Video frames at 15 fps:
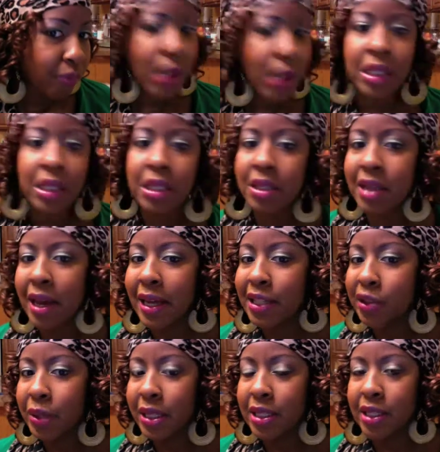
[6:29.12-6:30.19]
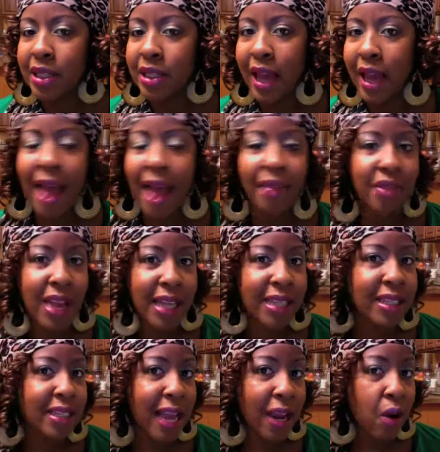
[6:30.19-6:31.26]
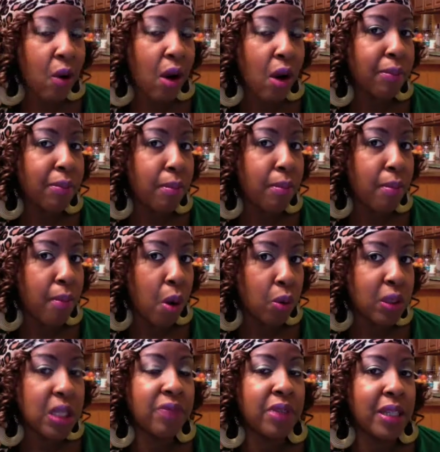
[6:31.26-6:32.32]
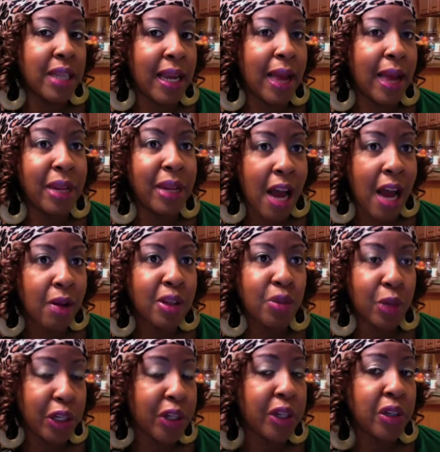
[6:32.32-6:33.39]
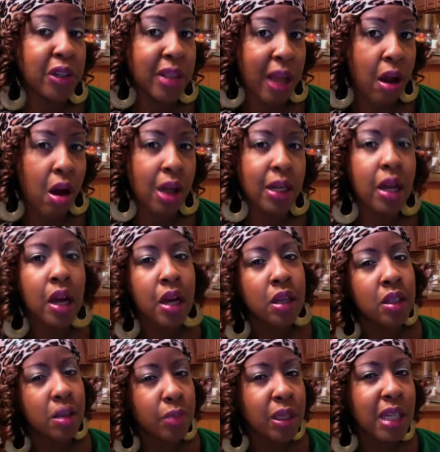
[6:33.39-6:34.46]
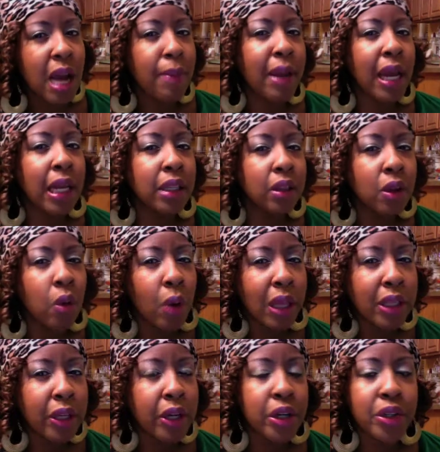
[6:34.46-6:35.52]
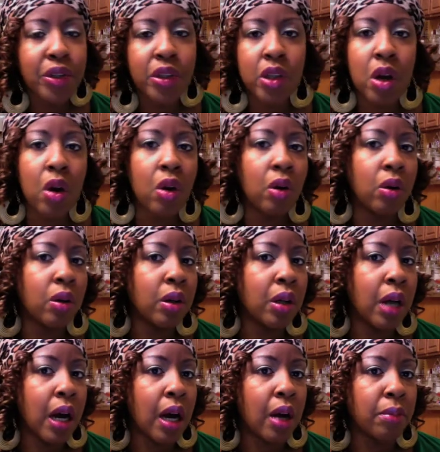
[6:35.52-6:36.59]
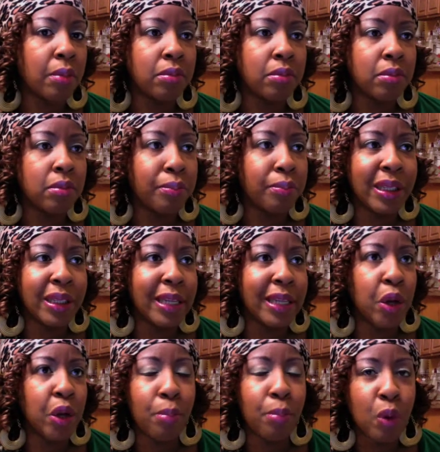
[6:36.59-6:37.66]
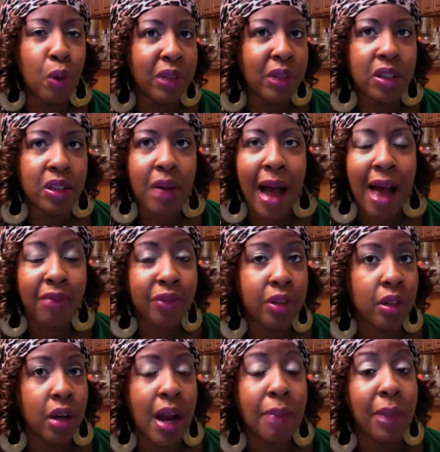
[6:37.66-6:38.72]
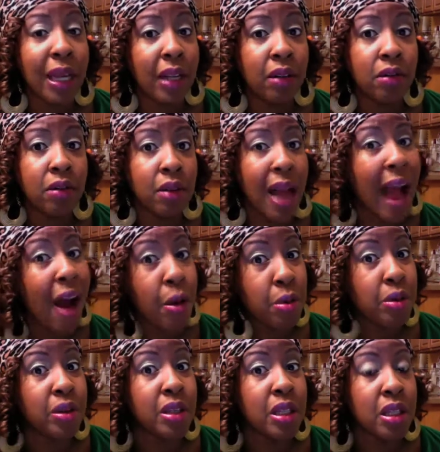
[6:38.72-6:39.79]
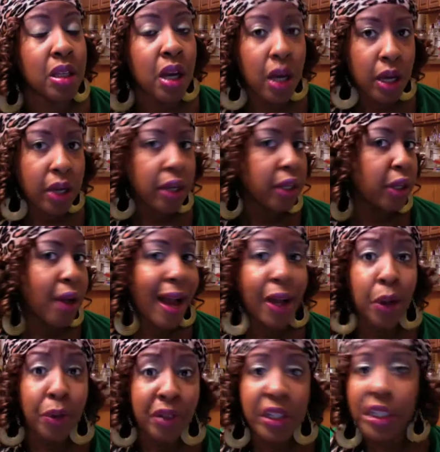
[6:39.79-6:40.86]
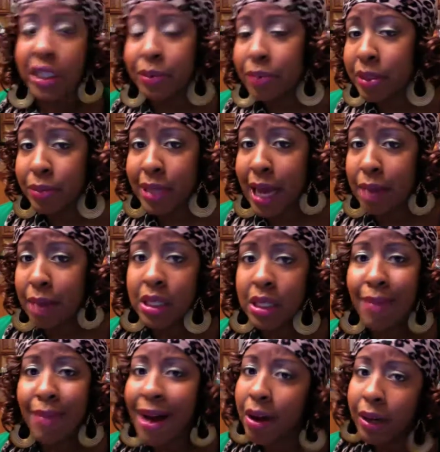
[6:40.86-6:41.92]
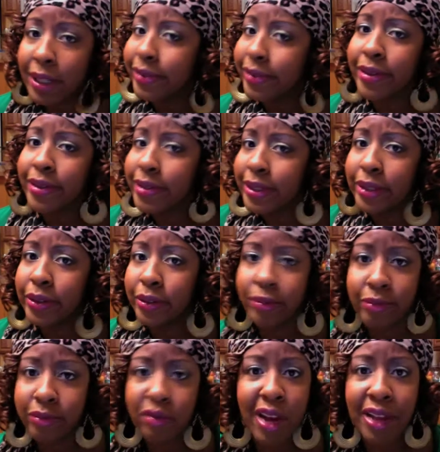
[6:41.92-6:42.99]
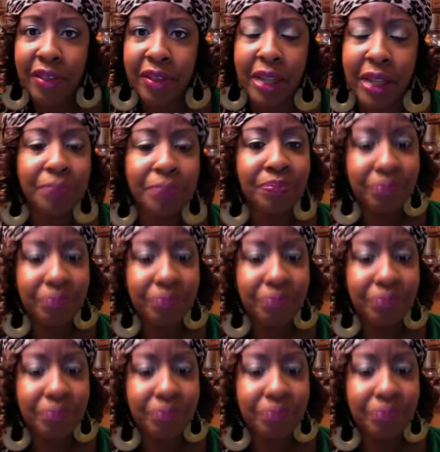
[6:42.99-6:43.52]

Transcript: today, as you can see, and they stay on most of the day. I mean, now it's winter, it'll stay on. Summertime I get a little oilier, so but they don't move until after, I mean, hours. You know, I go to the gym sometimes, come out, and it's still right there.